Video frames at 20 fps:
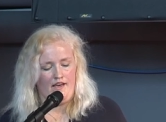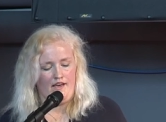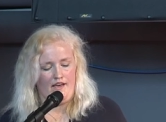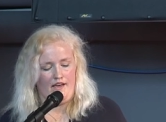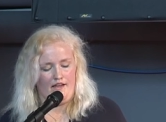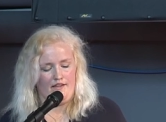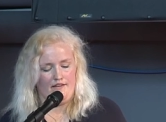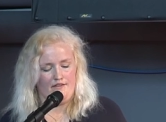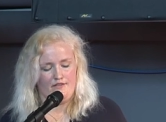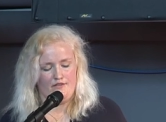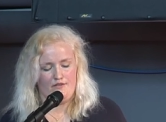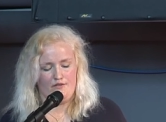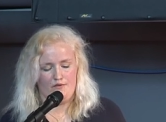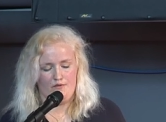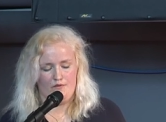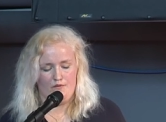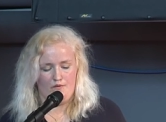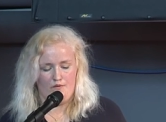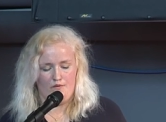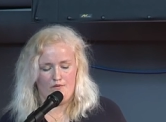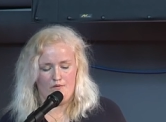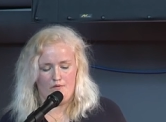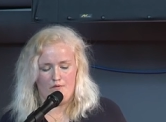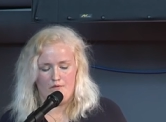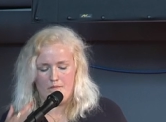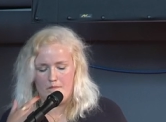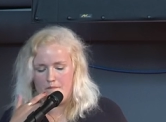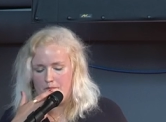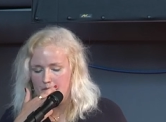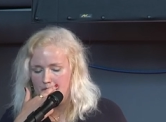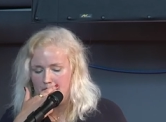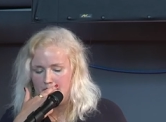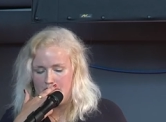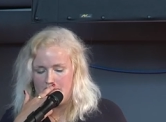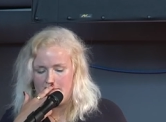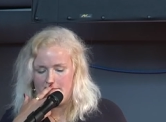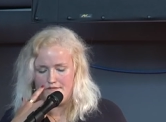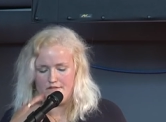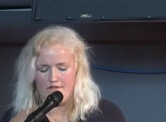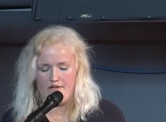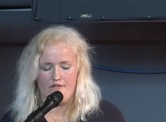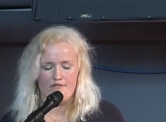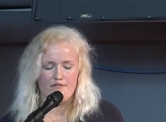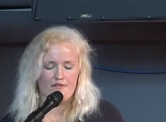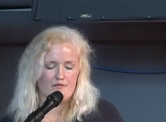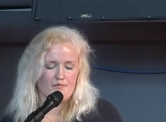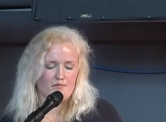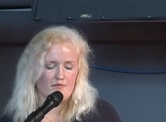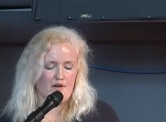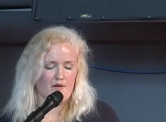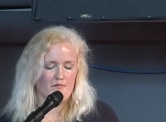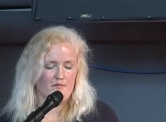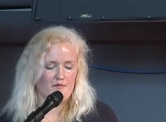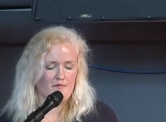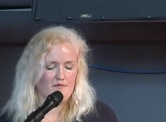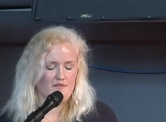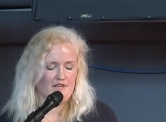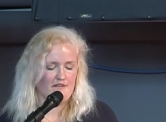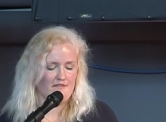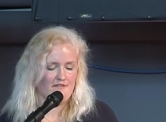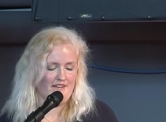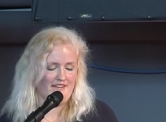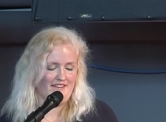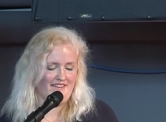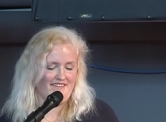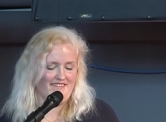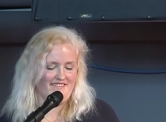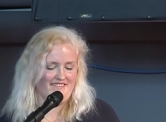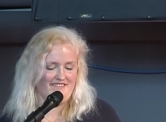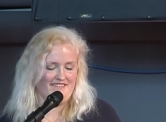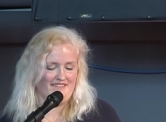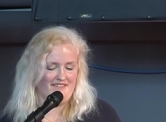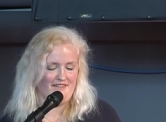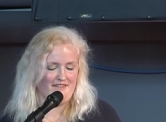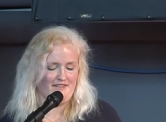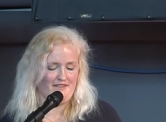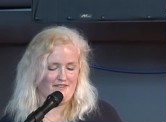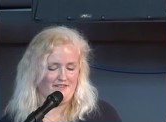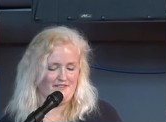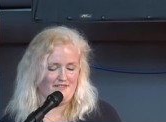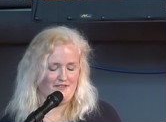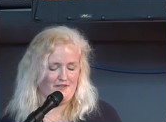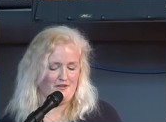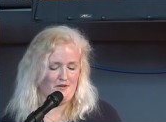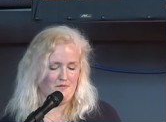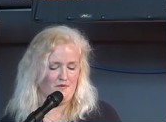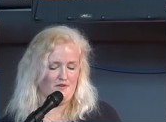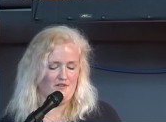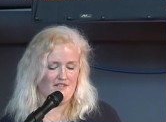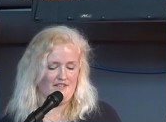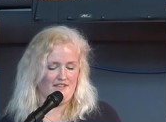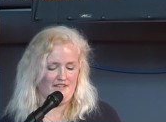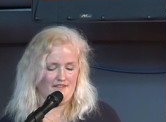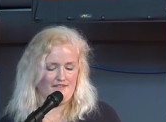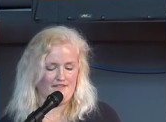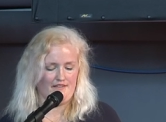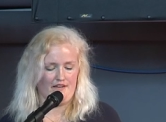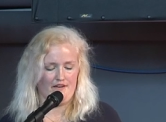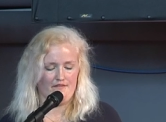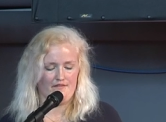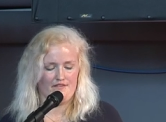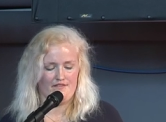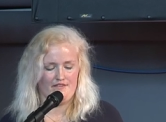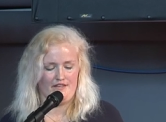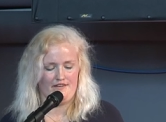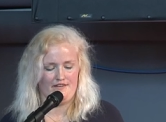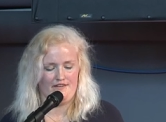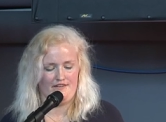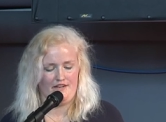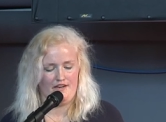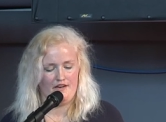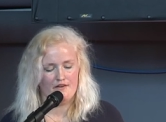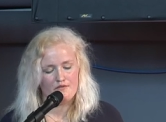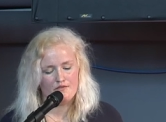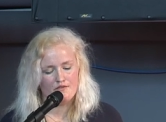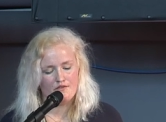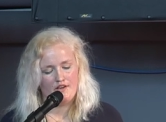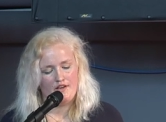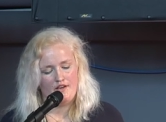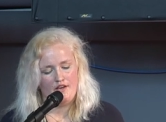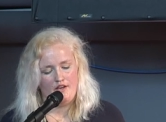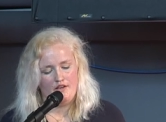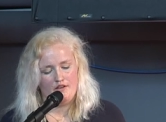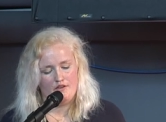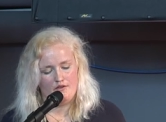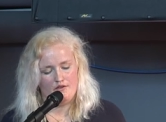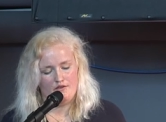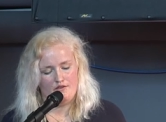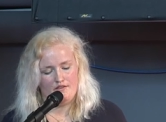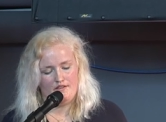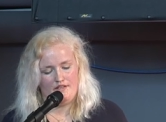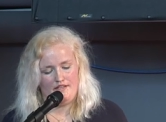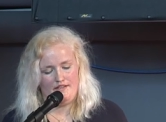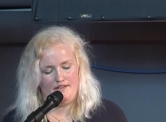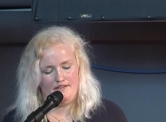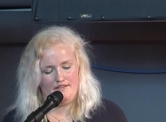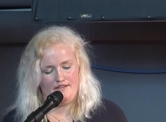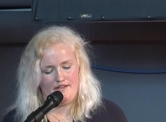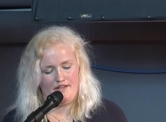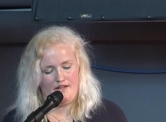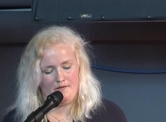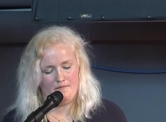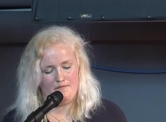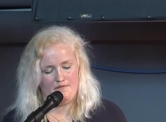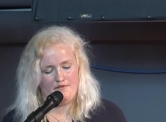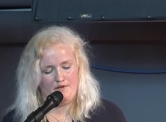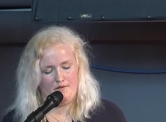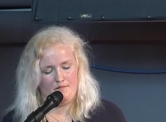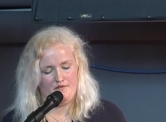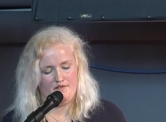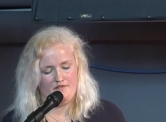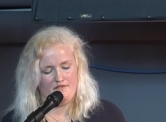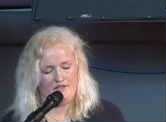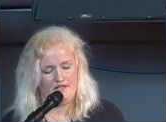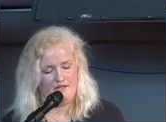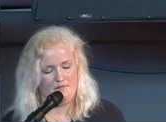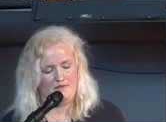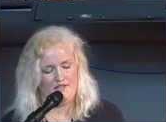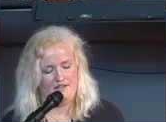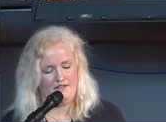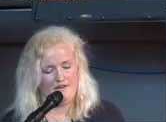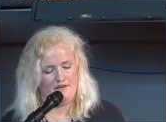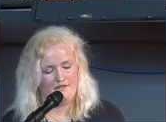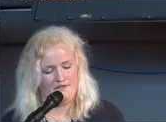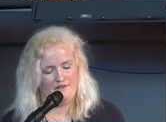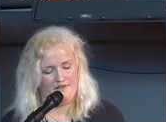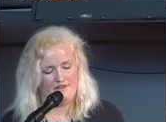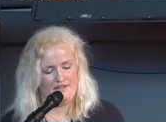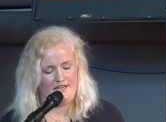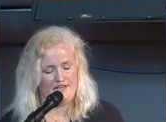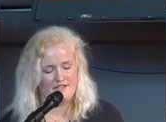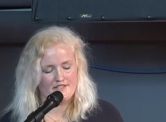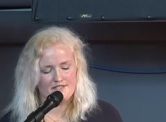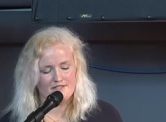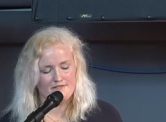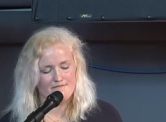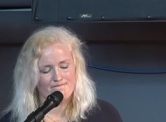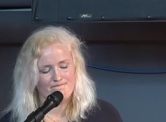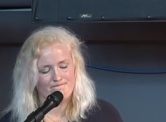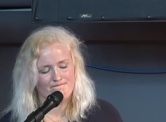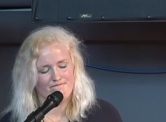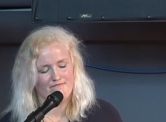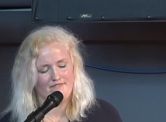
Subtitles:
And to solve those problems, I think the community itself is not enough. You'd need help from the Wikimedia Foundation.